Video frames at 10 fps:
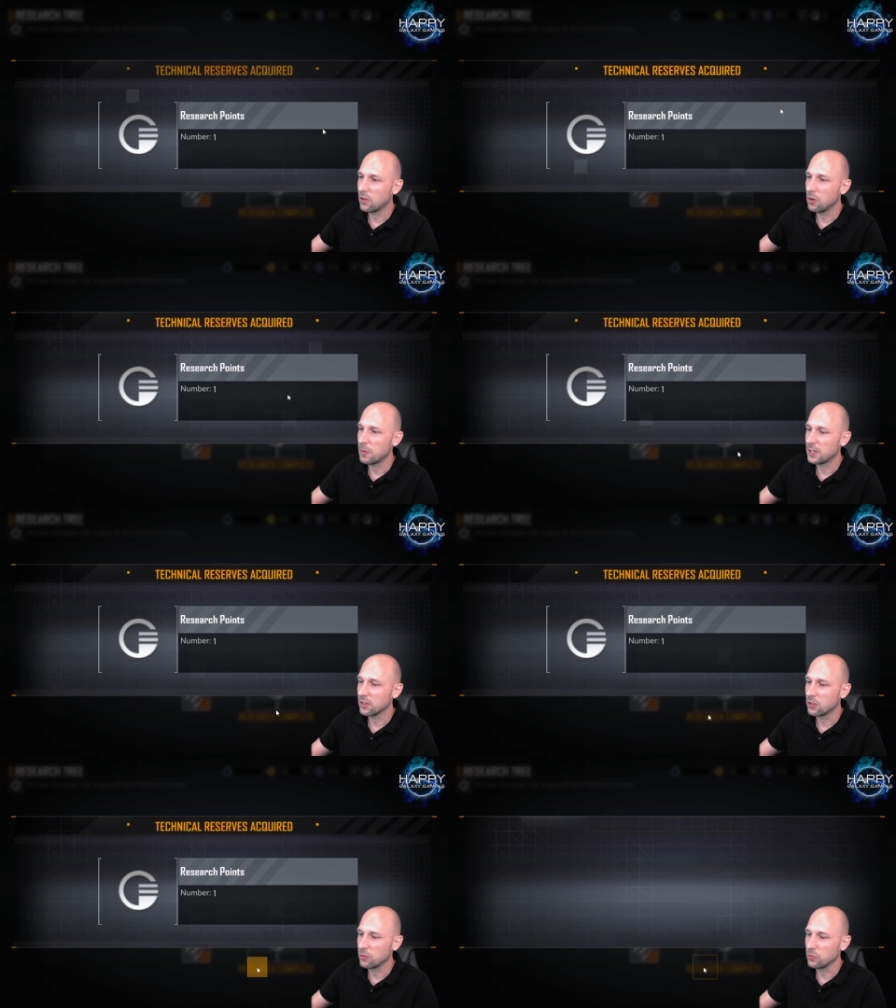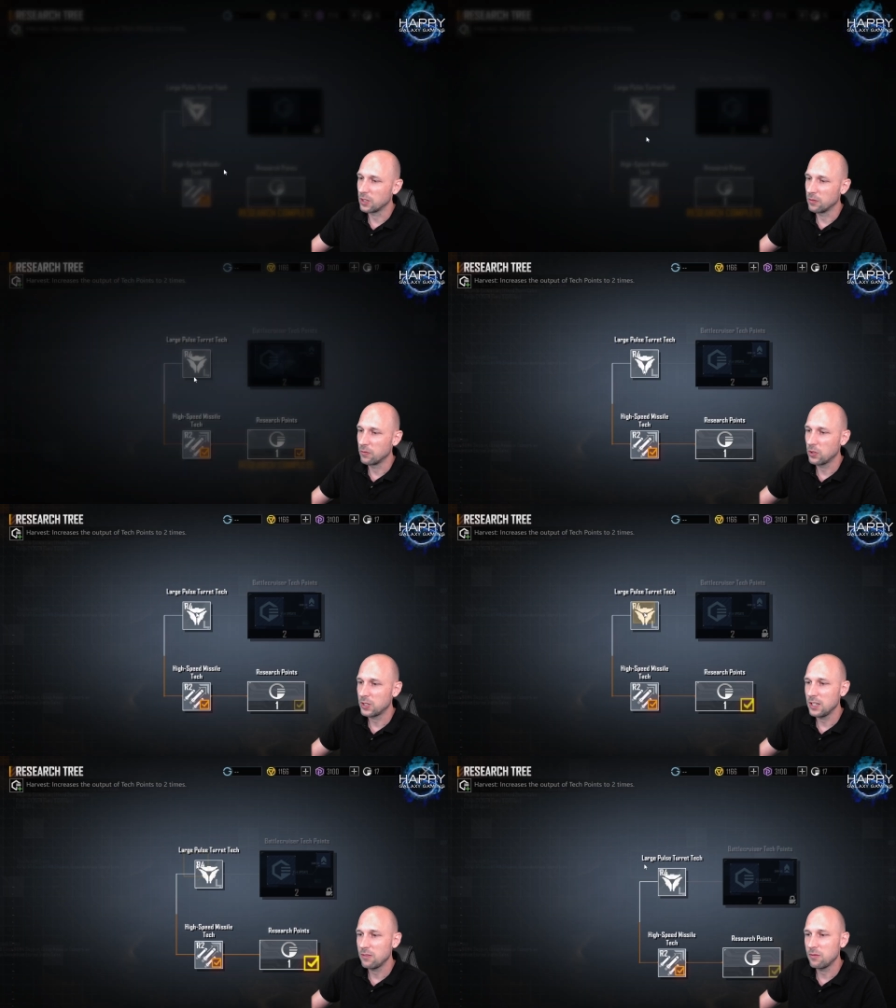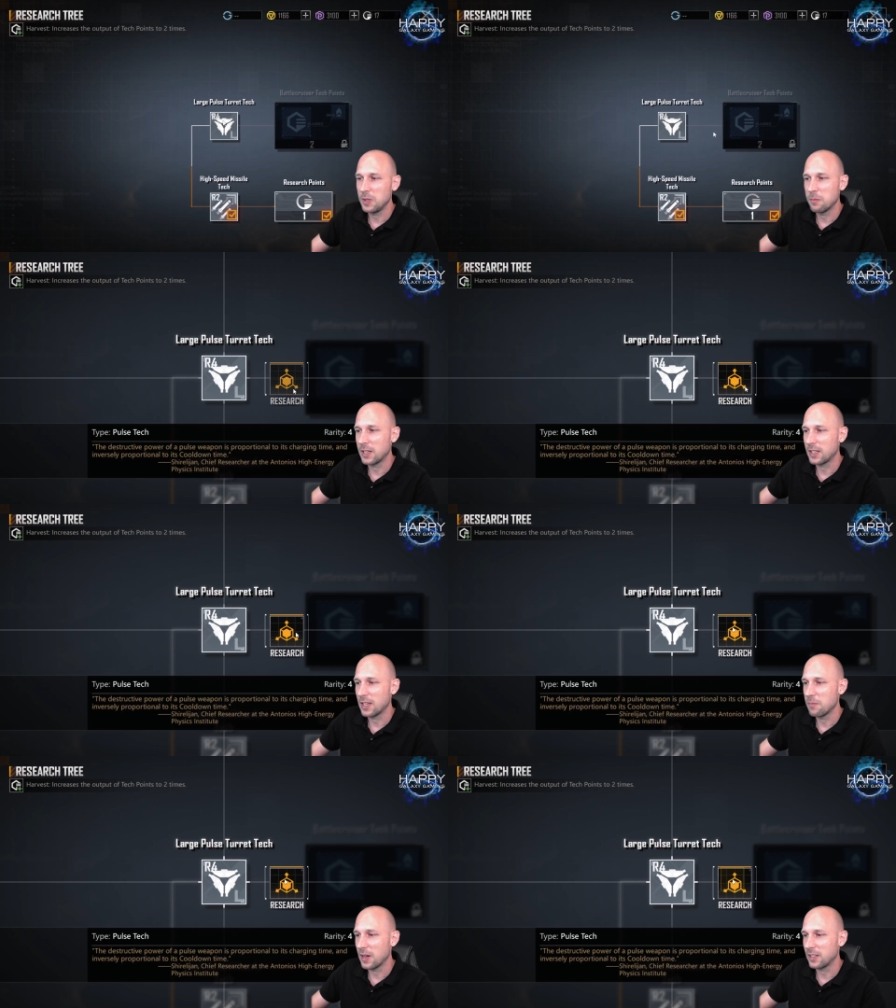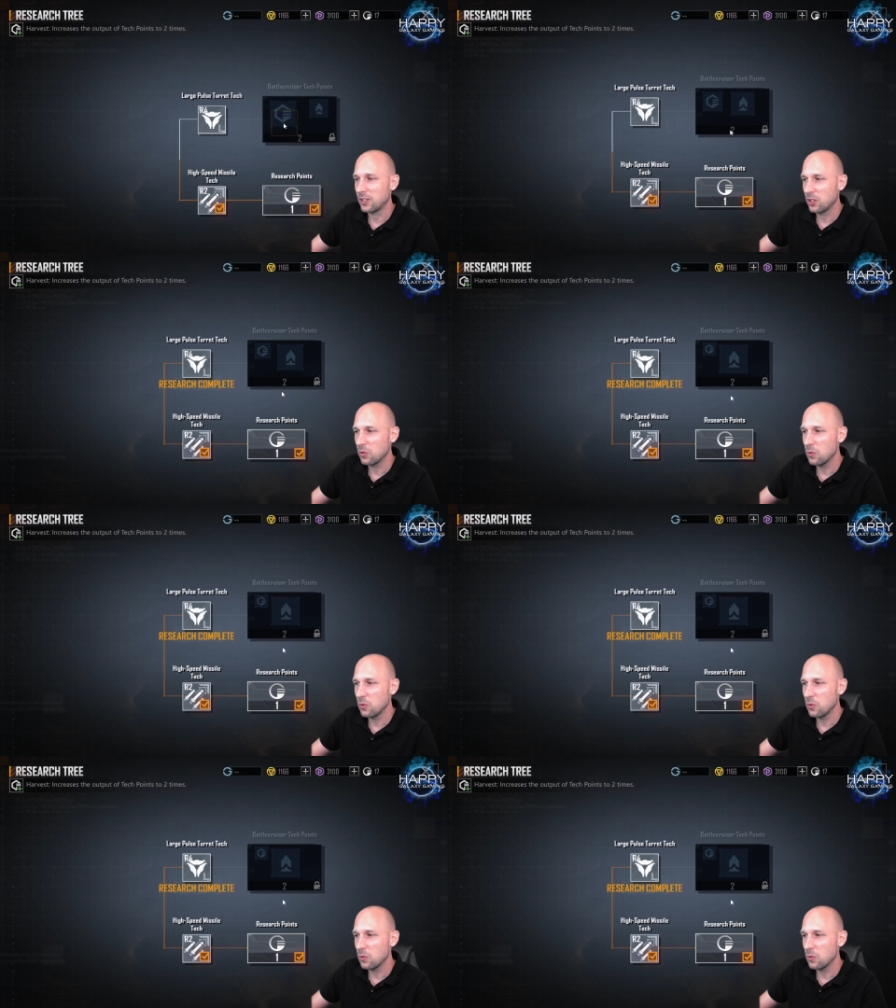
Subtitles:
a battle cruiser would even be better, but 2